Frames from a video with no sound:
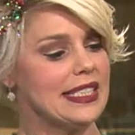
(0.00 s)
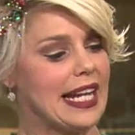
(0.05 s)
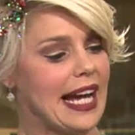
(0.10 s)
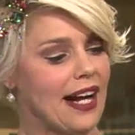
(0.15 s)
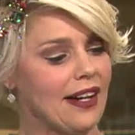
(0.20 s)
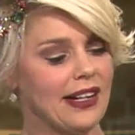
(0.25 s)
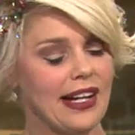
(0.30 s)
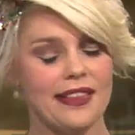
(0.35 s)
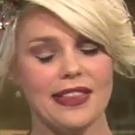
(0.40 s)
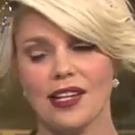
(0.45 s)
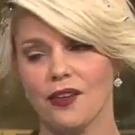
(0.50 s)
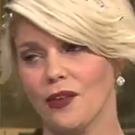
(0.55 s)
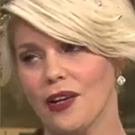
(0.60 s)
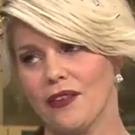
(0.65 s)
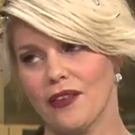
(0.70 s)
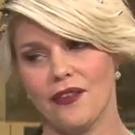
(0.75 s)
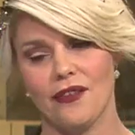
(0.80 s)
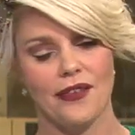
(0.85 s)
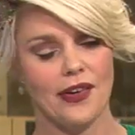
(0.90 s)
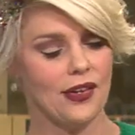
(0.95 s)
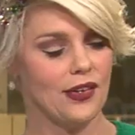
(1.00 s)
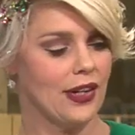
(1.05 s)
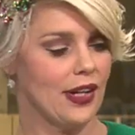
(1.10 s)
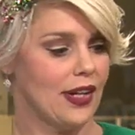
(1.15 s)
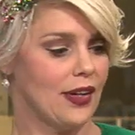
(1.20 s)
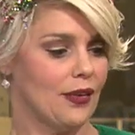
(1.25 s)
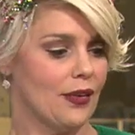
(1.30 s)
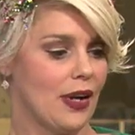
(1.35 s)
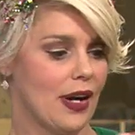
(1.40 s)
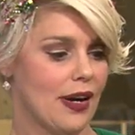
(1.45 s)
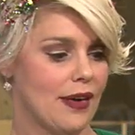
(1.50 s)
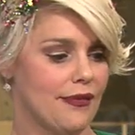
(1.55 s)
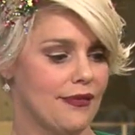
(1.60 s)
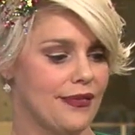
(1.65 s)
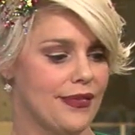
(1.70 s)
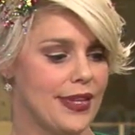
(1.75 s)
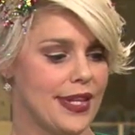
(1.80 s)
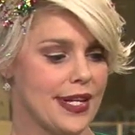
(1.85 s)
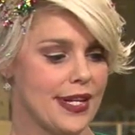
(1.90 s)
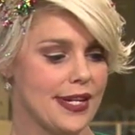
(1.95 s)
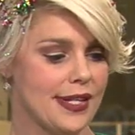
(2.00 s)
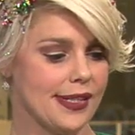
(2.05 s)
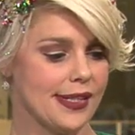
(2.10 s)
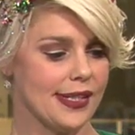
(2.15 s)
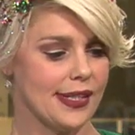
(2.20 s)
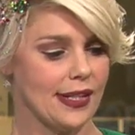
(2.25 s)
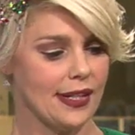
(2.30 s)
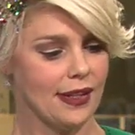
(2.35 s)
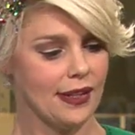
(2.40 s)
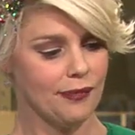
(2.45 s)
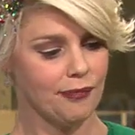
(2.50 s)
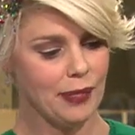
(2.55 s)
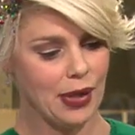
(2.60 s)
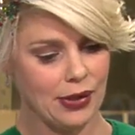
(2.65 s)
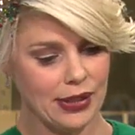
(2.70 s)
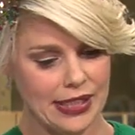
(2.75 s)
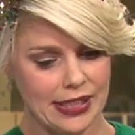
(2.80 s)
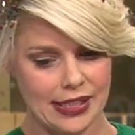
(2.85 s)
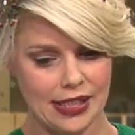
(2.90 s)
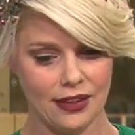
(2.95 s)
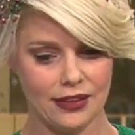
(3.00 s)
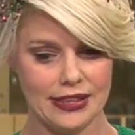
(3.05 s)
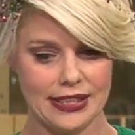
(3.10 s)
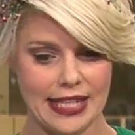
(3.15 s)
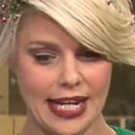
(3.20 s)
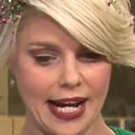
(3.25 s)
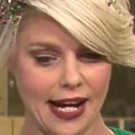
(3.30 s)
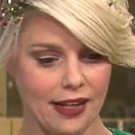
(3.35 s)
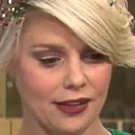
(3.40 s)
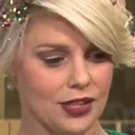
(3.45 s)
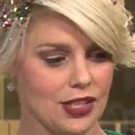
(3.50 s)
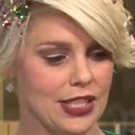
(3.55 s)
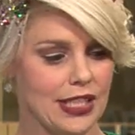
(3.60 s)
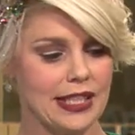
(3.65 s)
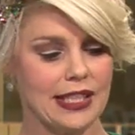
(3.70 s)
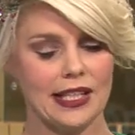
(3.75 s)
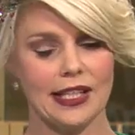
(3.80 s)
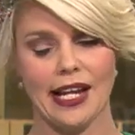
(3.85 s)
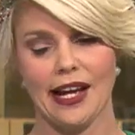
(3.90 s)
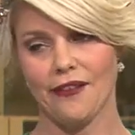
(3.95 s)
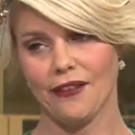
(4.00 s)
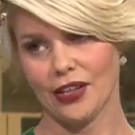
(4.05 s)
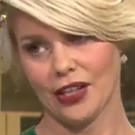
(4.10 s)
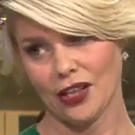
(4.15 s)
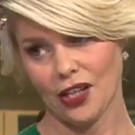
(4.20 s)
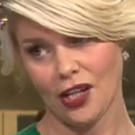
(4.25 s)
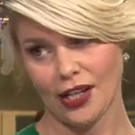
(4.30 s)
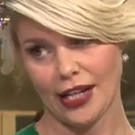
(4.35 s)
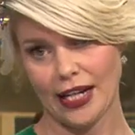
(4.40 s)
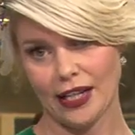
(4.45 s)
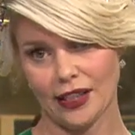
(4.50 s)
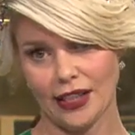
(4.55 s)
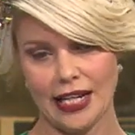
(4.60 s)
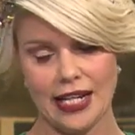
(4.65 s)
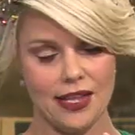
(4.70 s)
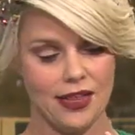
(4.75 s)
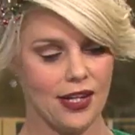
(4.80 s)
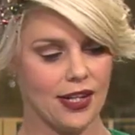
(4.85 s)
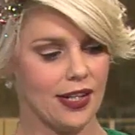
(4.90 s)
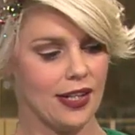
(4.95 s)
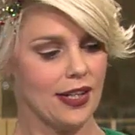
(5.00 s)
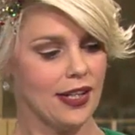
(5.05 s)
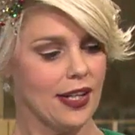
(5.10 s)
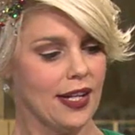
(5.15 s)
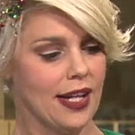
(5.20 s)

down. I think we have a photo of this ponytail down. She didn't have very long hair either.